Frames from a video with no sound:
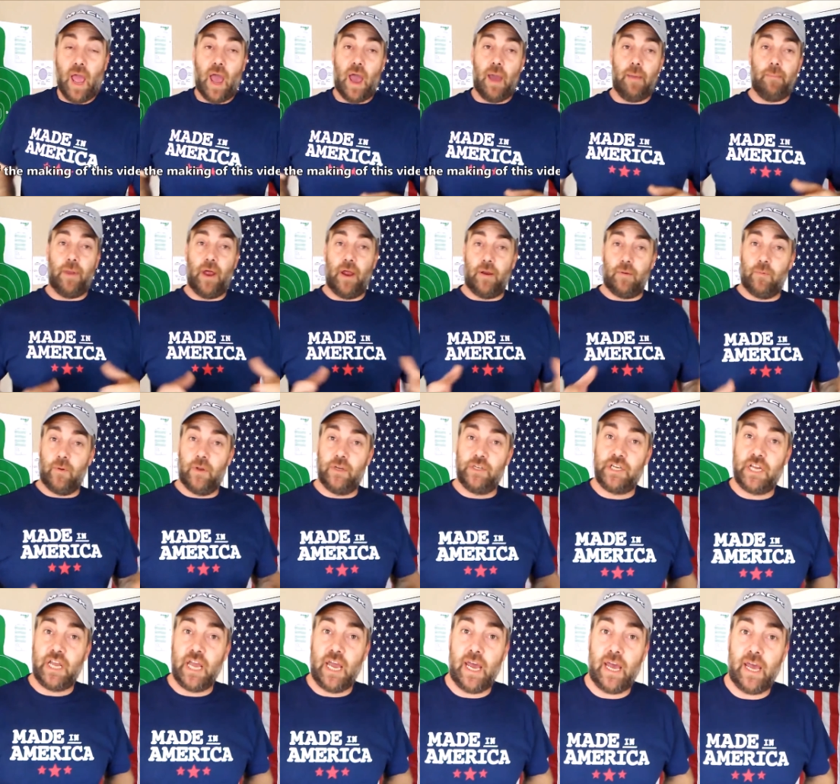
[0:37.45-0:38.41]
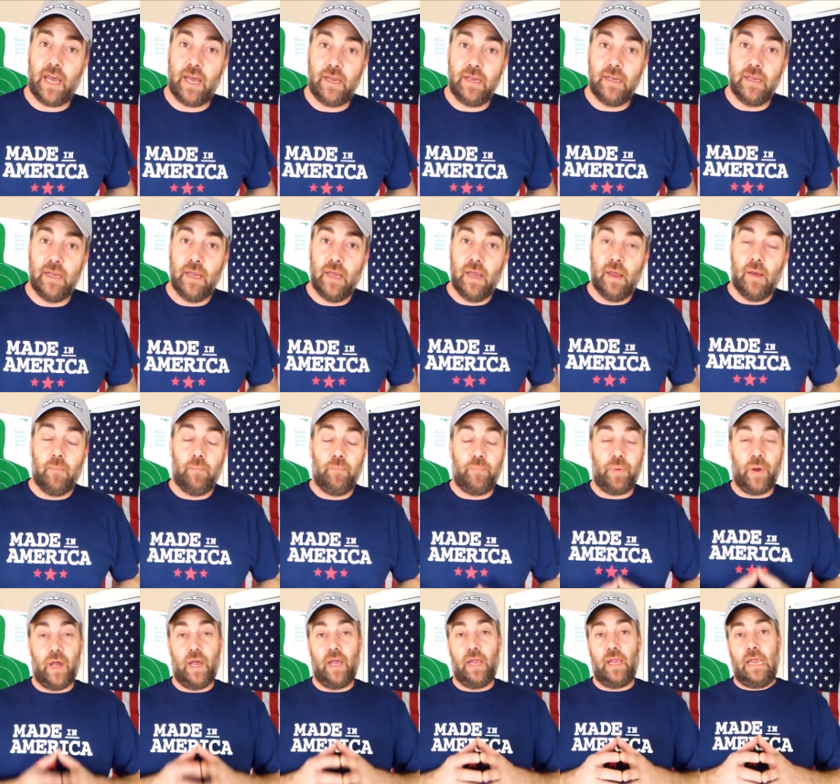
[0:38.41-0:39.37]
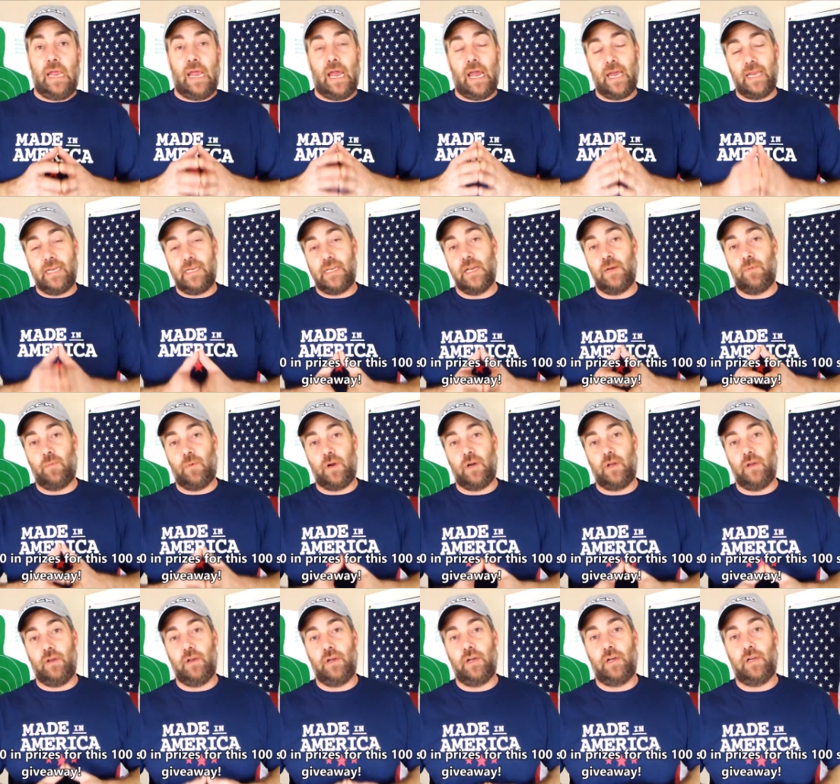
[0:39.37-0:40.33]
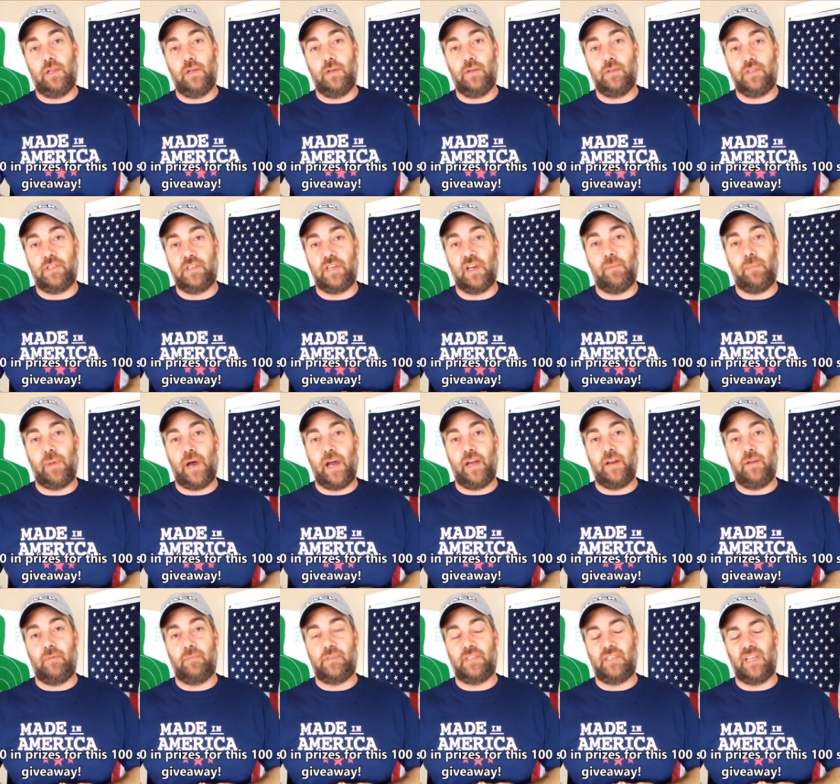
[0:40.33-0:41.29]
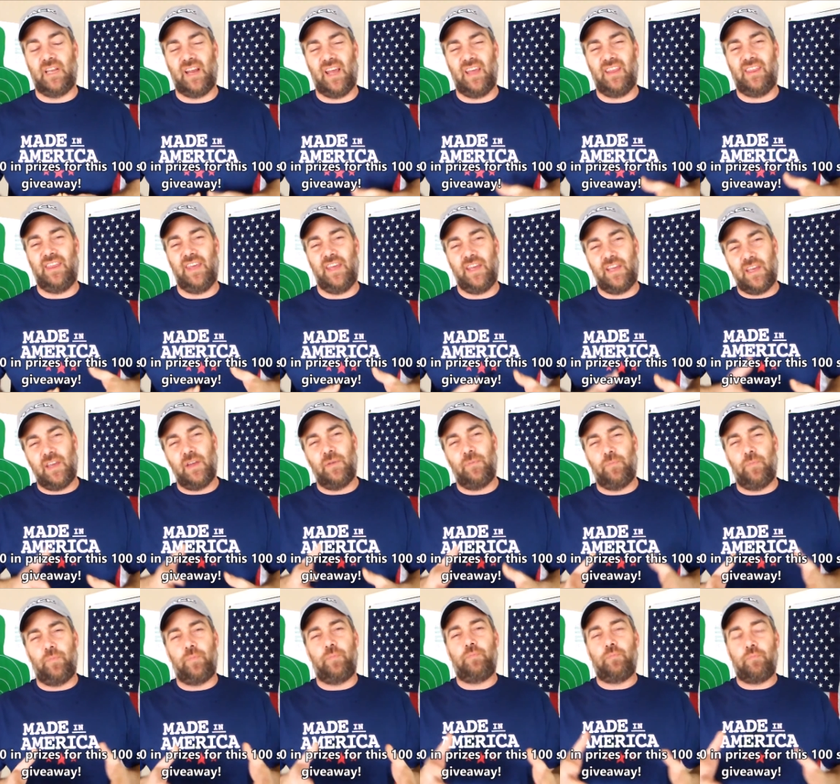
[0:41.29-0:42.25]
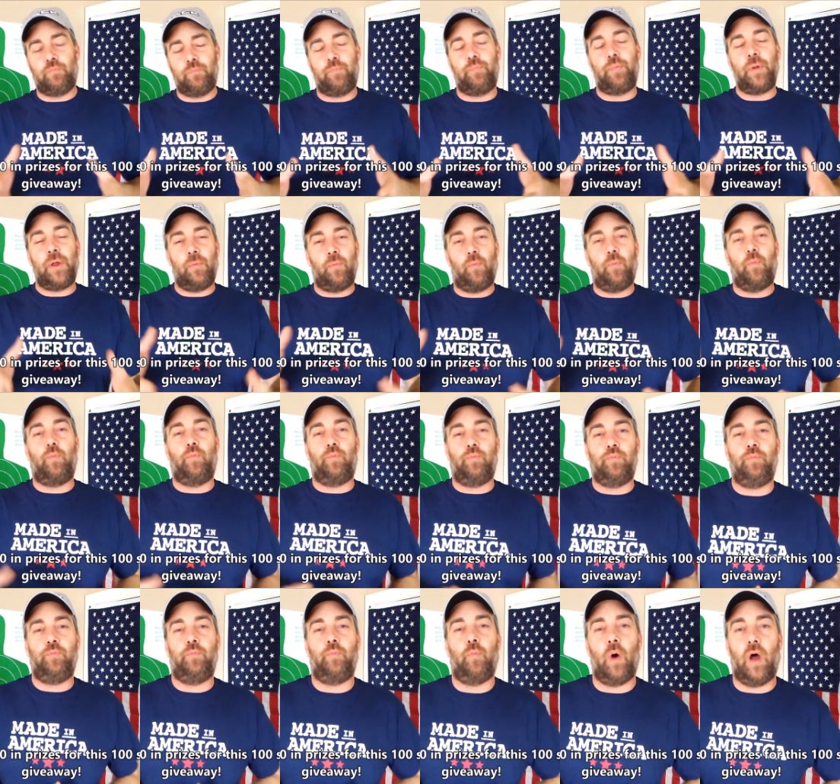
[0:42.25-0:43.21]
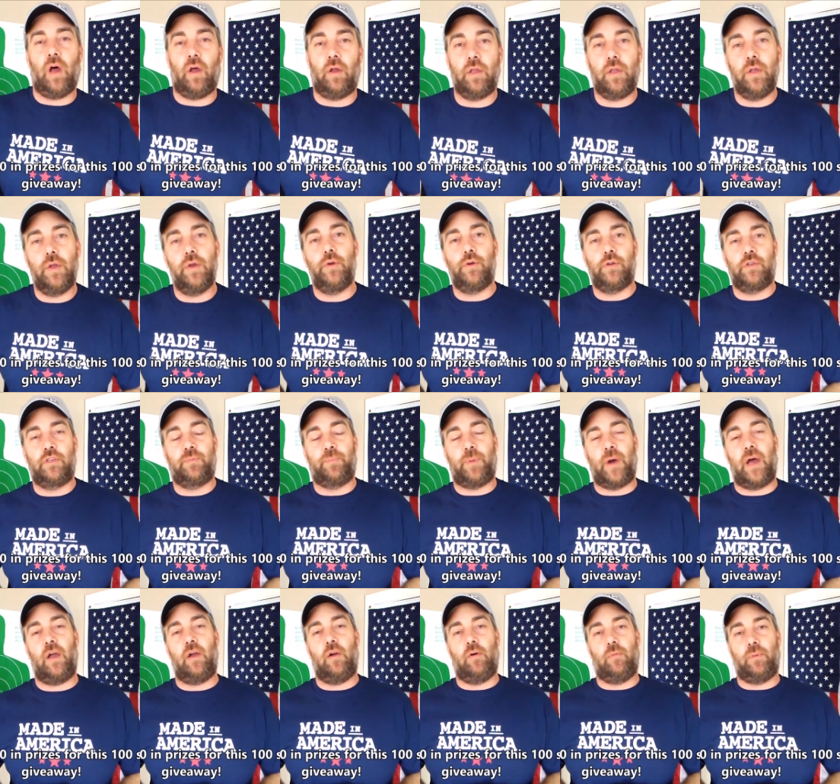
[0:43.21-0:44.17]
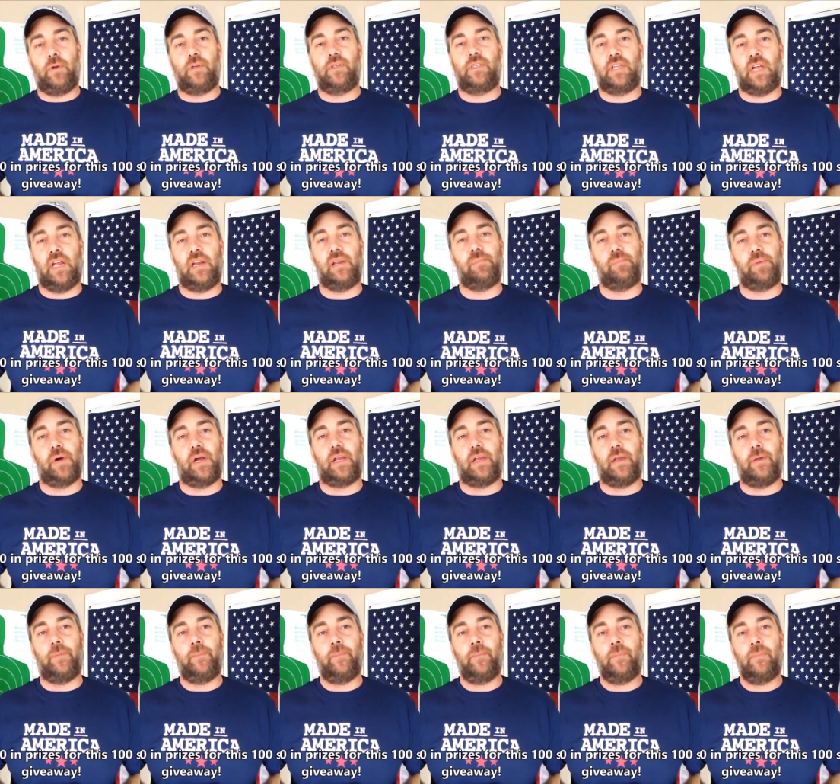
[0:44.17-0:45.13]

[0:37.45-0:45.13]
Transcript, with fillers: I'm not a rich guy, but I did want to include some items that I think could be well used by almost anybody.